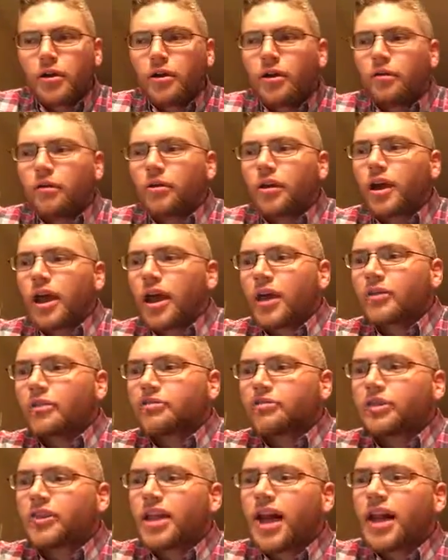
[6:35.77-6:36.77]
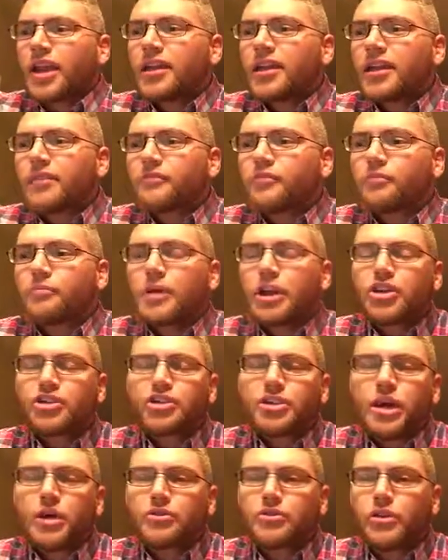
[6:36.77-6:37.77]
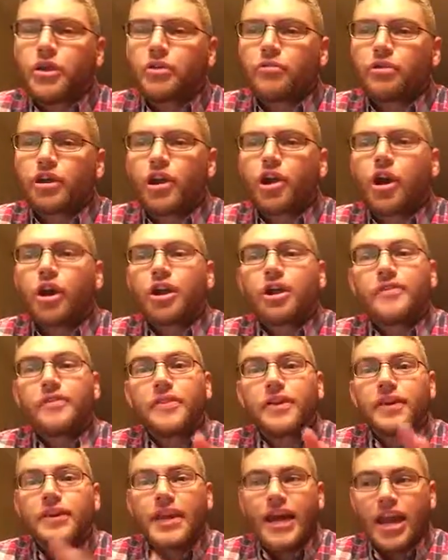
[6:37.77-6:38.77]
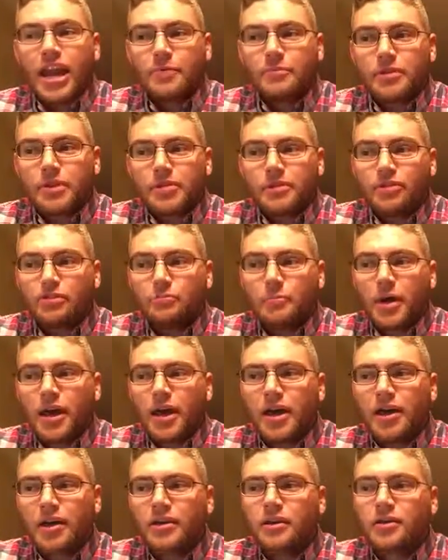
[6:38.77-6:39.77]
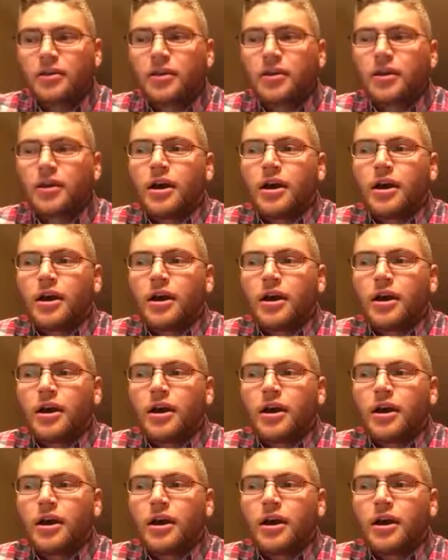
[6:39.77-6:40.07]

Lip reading: Okay, and there's a lot of information out there regarding the anatomy of the spine,